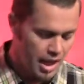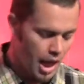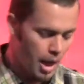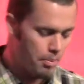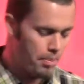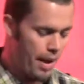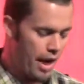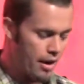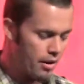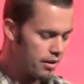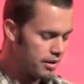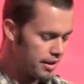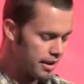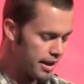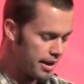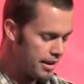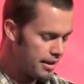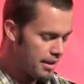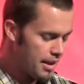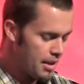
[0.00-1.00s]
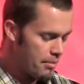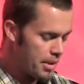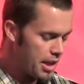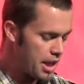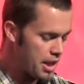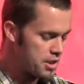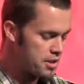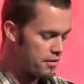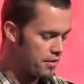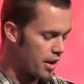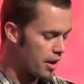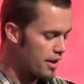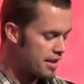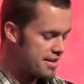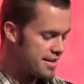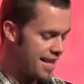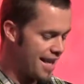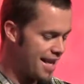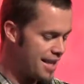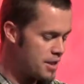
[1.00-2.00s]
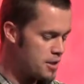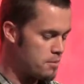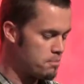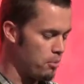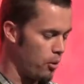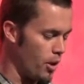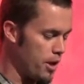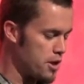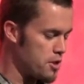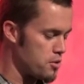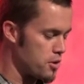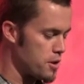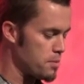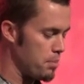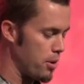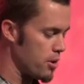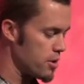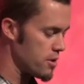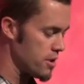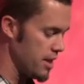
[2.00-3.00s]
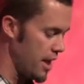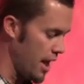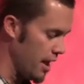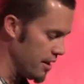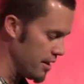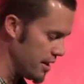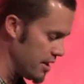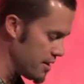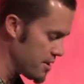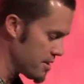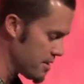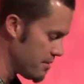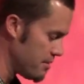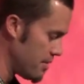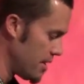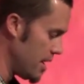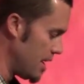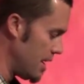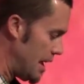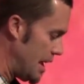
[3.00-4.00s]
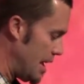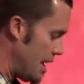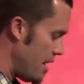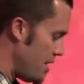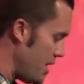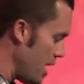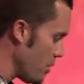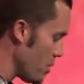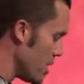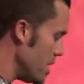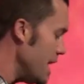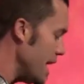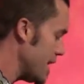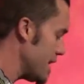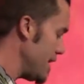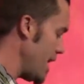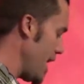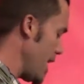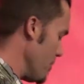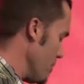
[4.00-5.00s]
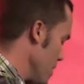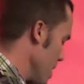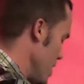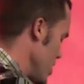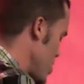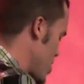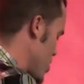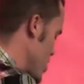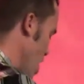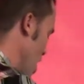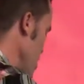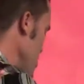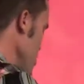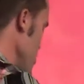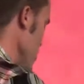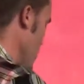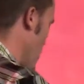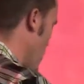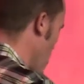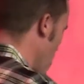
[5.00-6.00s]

Apparently, because of their intense, boisterous personalities, they were nicknamed sons of